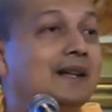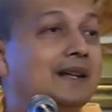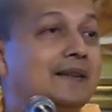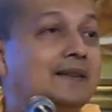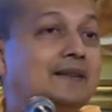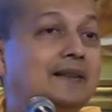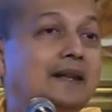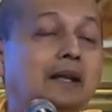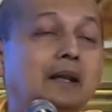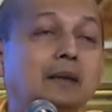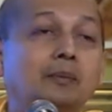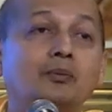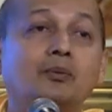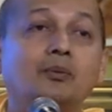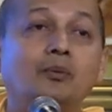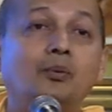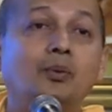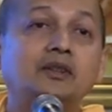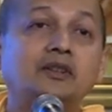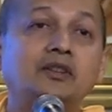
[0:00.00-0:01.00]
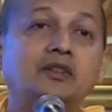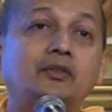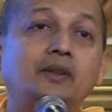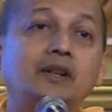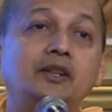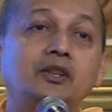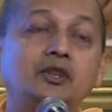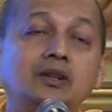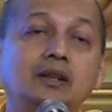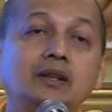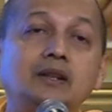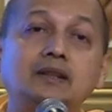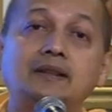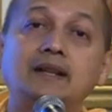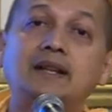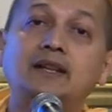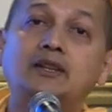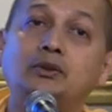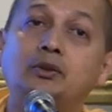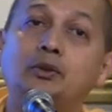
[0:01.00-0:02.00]
Say, what is religion? It
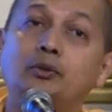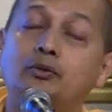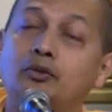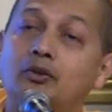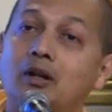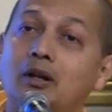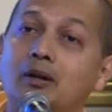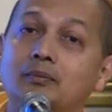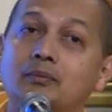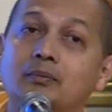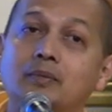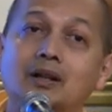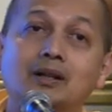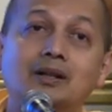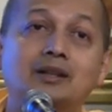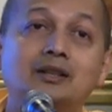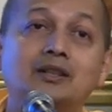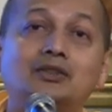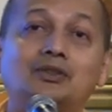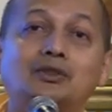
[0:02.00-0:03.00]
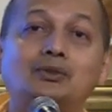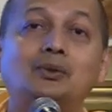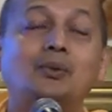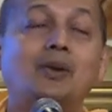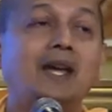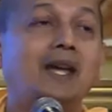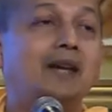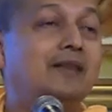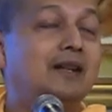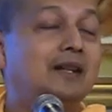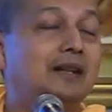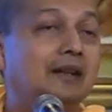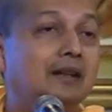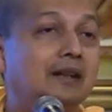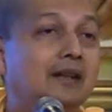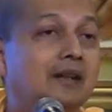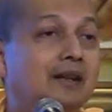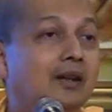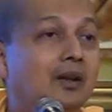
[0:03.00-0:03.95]
takes you from earth to heaven.